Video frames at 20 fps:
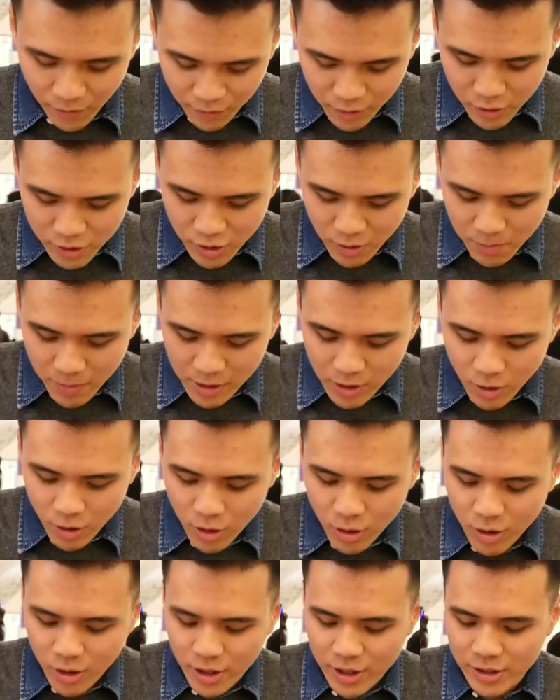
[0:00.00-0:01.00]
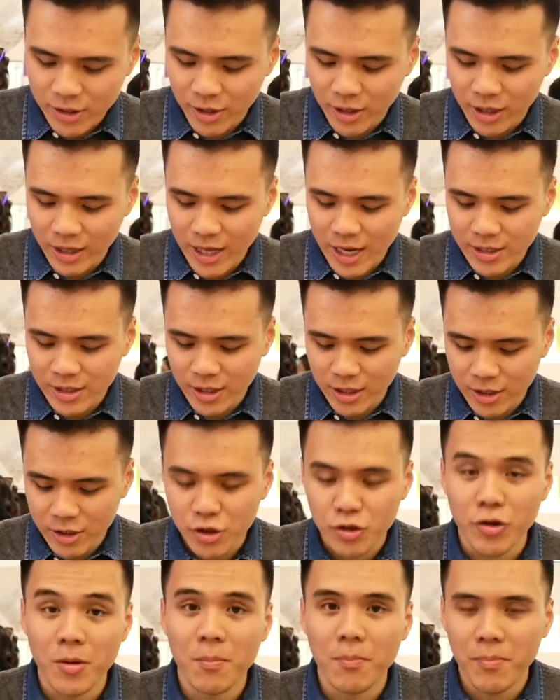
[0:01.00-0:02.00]
course, your bagoong is your classic
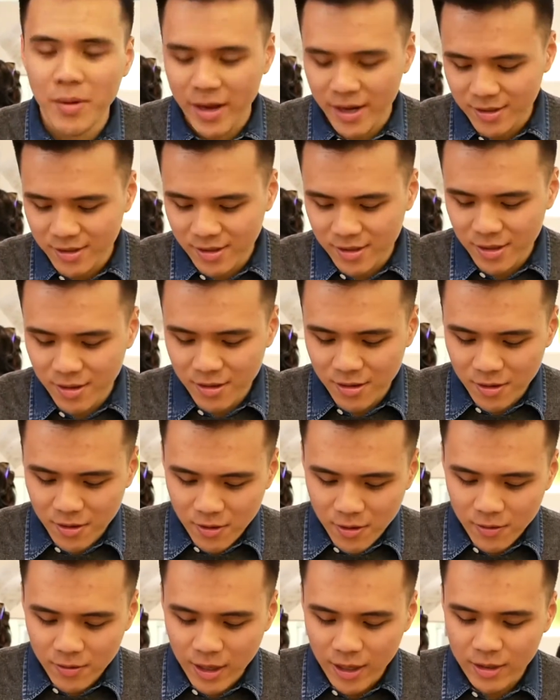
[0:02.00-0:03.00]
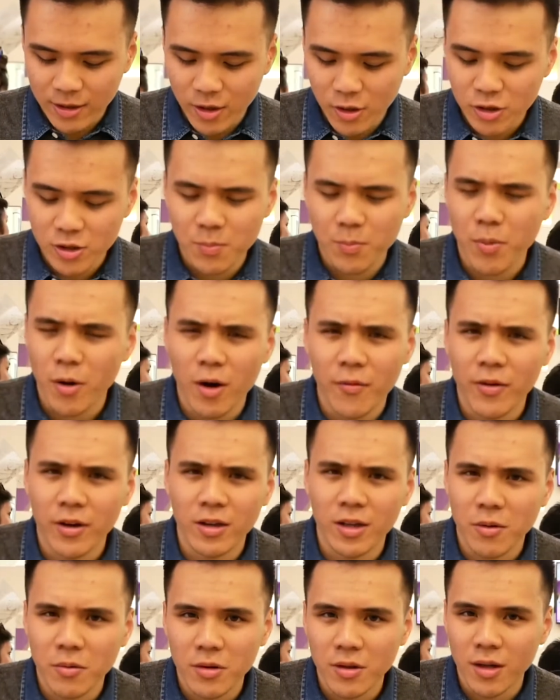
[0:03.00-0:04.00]
shrimp paste. That goes perfectly
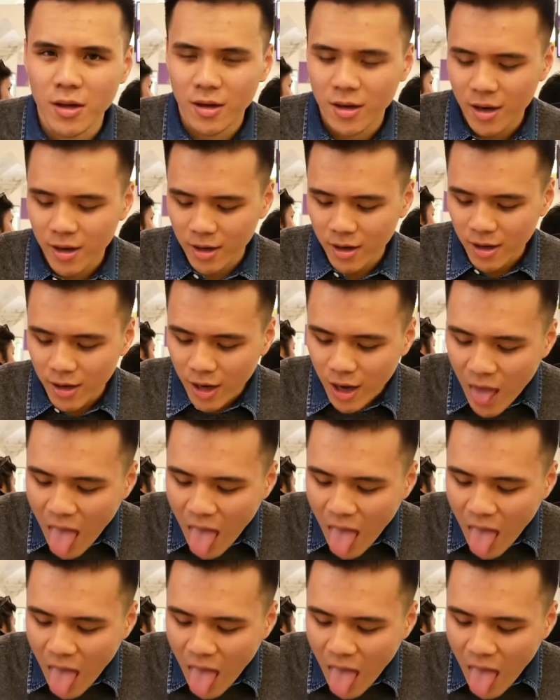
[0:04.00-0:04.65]
with the kare-kare.